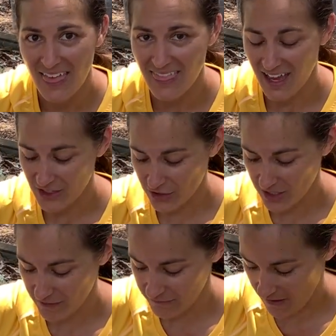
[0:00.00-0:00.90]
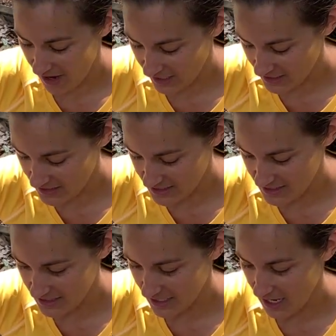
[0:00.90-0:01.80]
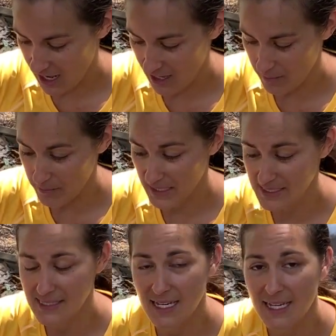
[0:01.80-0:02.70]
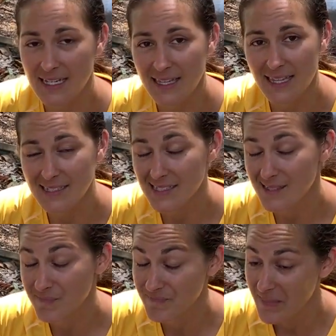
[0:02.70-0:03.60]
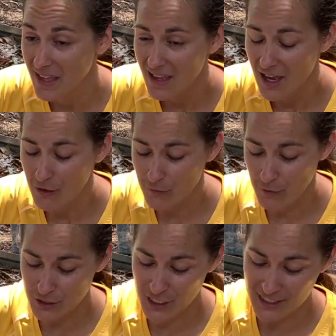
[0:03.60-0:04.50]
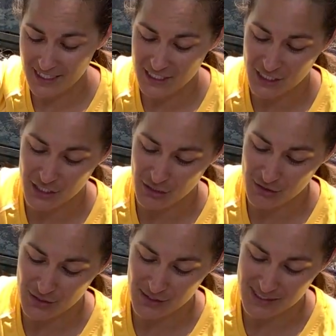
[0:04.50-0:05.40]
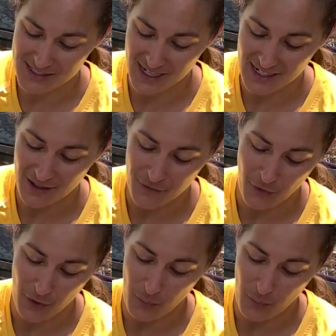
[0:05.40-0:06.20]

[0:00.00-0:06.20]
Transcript: that you're going to find uh, mixed in. And that's unfortunately just shows you the state of our